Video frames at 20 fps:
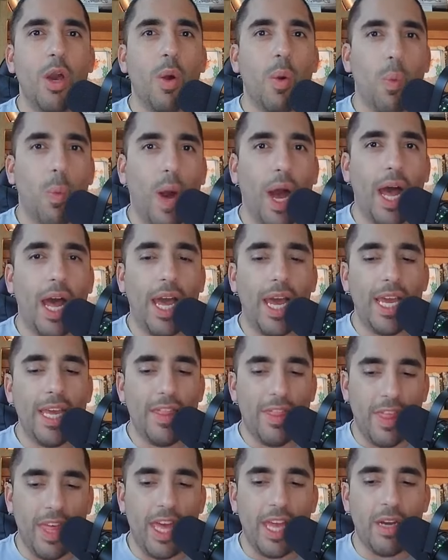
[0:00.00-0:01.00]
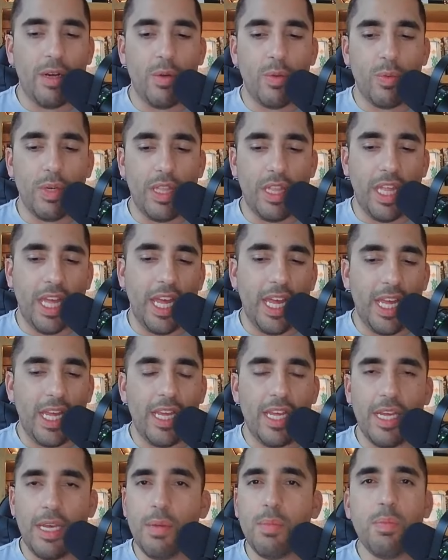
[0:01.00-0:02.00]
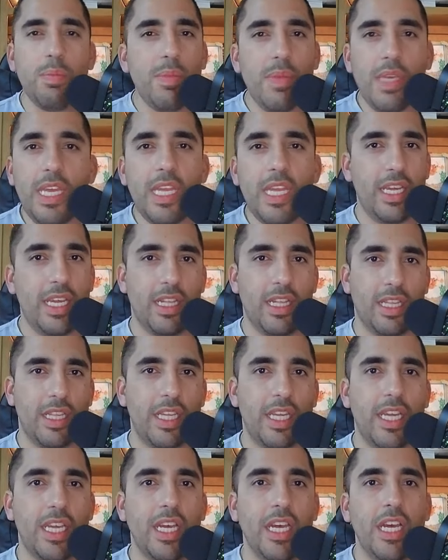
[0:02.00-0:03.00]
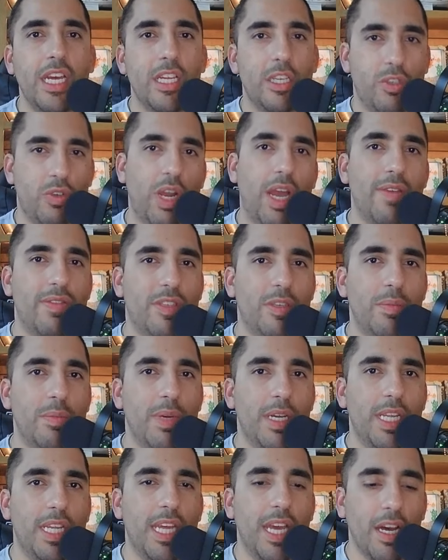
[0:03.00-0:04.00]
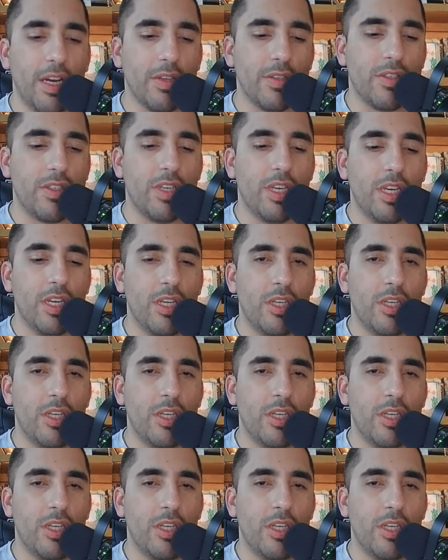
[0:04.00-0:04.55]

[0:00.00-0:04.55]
Why then would they immediately draft somebody else